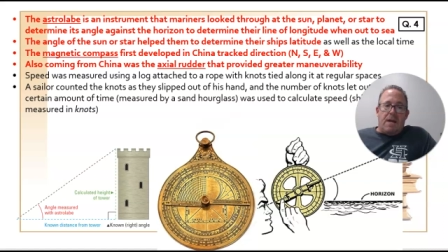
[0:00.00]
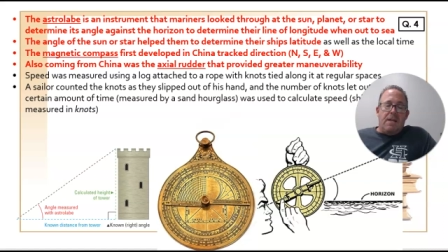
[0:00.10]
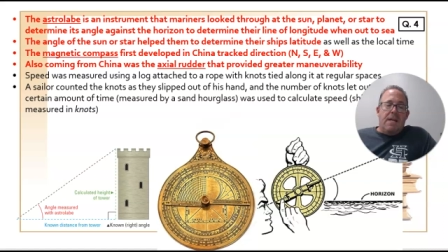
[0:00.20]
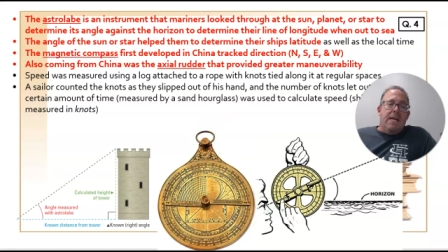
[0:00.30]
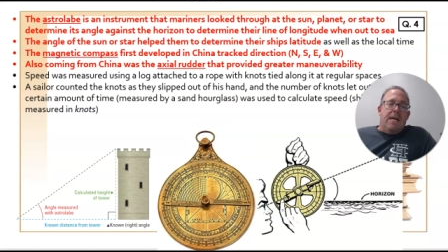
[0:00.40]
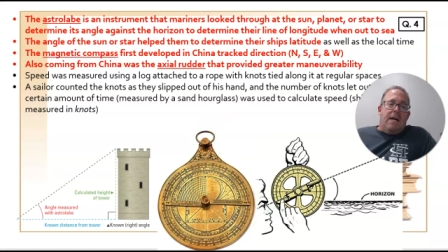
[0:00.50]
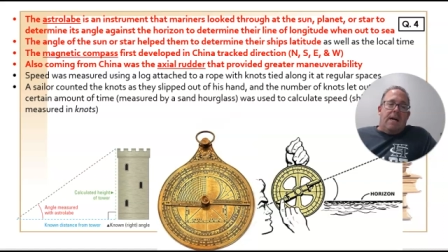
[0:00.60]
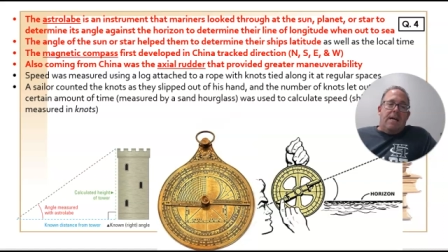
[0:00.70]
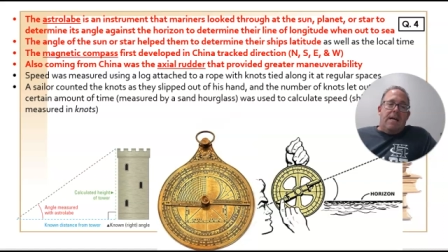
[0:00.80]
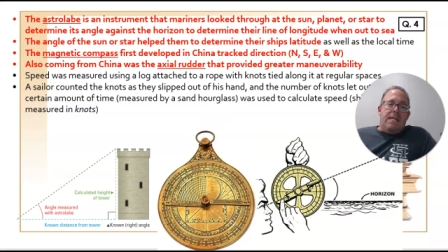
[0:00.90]
that.
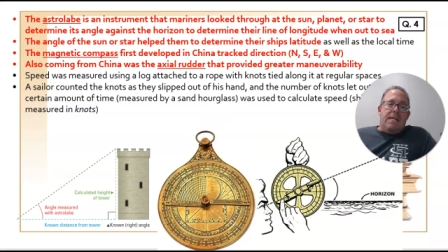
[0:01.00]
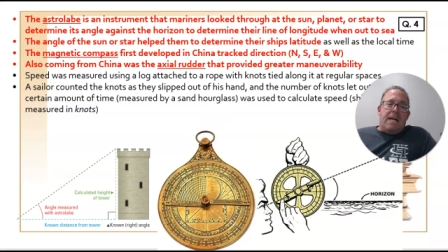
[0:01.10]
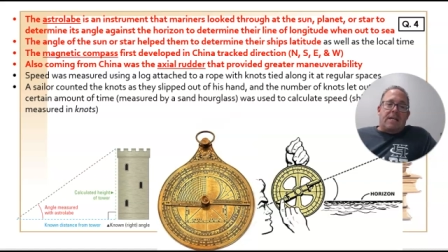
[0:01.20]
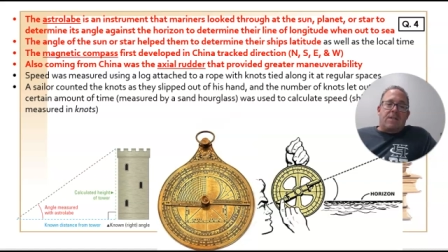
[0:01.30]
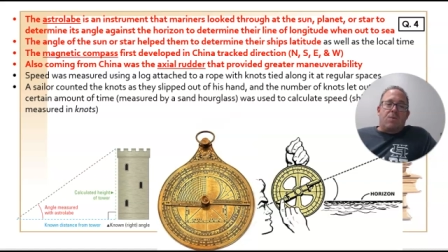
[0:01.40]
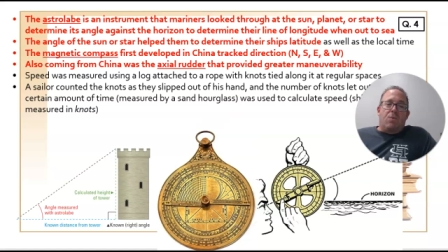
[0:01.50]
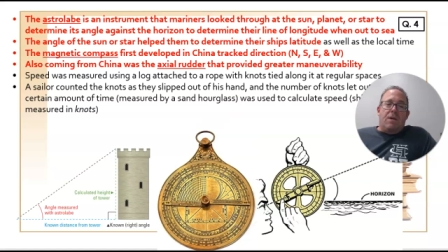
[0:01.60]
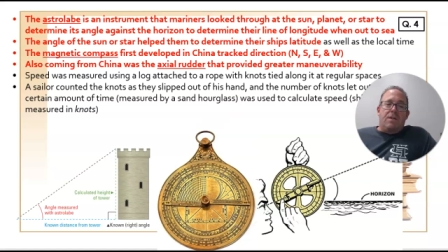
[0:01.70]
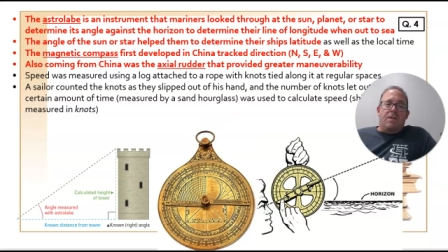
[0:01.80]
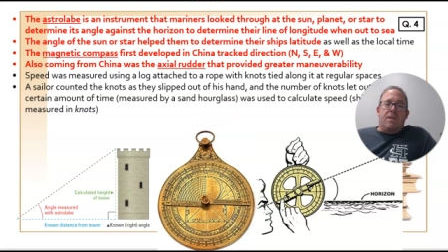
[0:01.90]
Uh, and the next
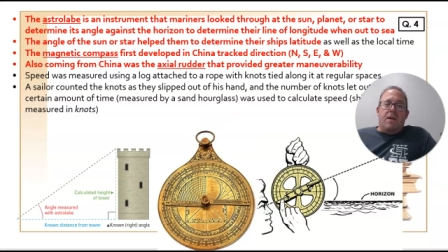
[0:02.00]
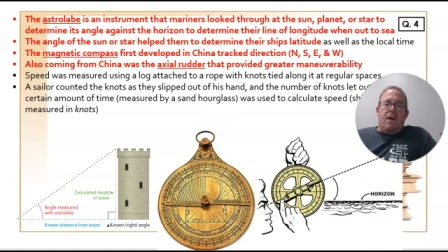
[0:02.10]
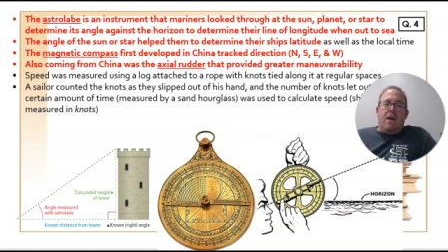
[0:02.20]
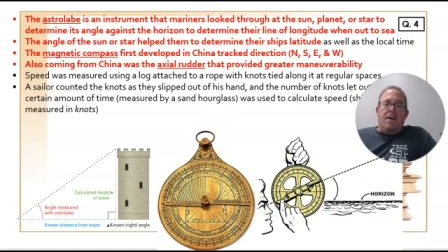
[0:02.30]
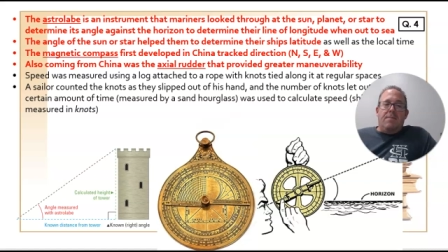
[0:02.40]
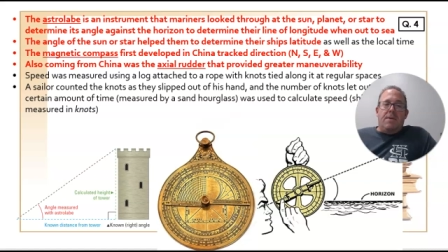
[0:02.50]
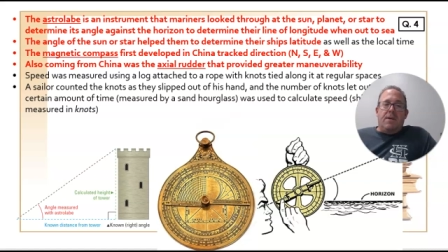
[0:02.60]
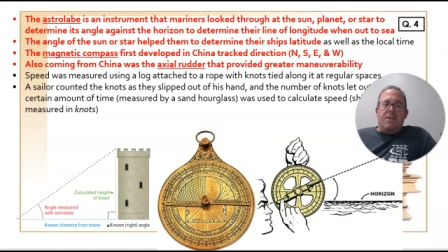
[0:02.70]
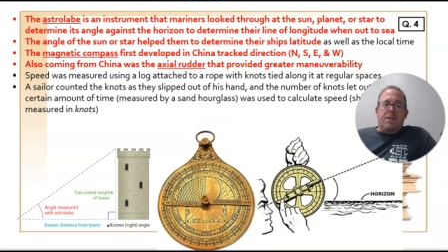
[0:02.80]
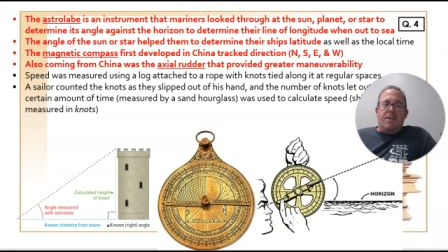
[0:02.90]
was um,
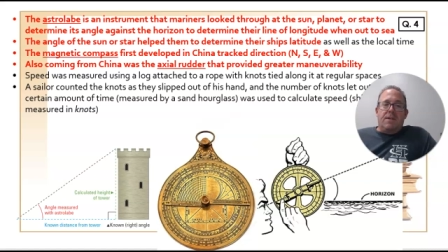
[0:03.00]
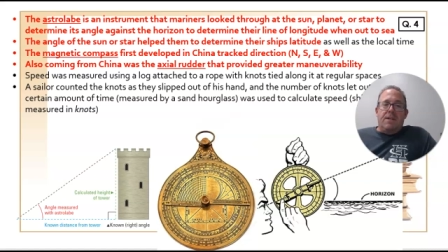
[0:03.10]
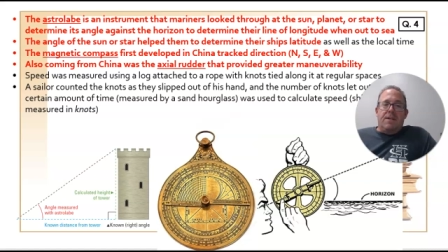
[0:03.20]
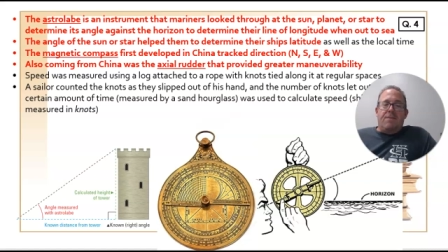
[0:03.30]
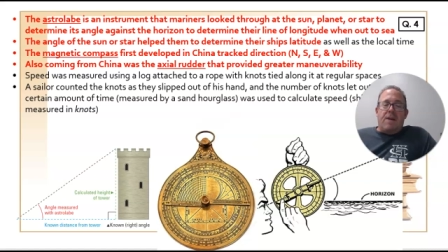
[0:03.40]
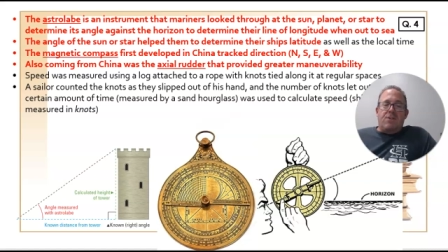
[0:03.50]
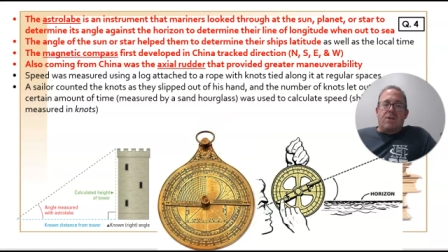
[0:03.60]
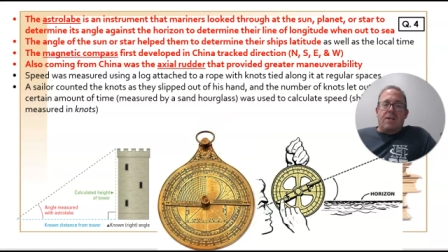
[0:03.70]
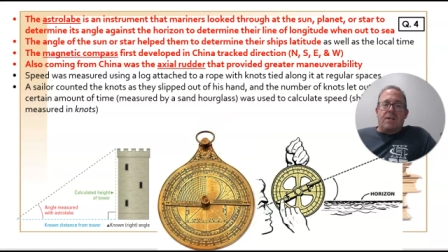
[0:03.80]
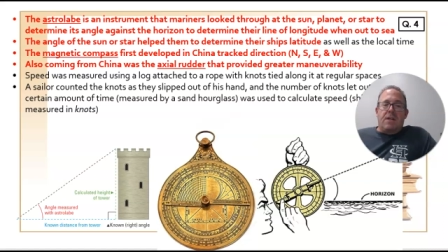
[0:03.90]
a an
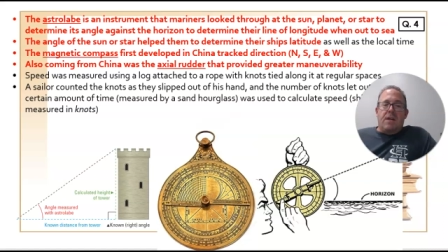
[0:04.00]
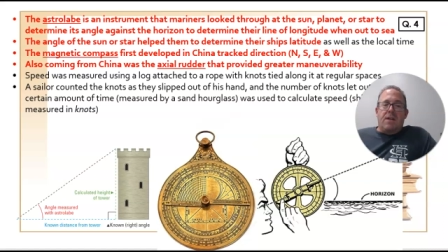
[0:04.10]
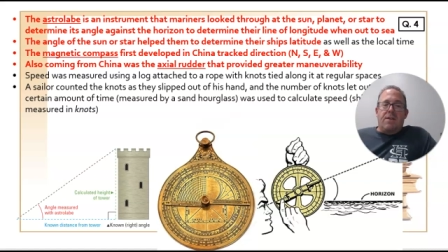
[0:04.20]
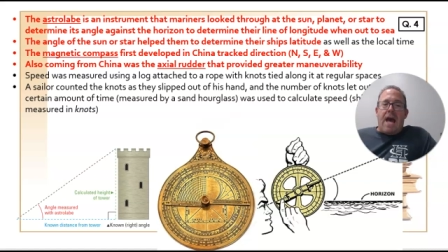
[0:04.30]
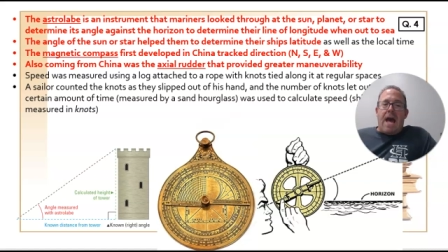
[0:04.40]
invention, uh, the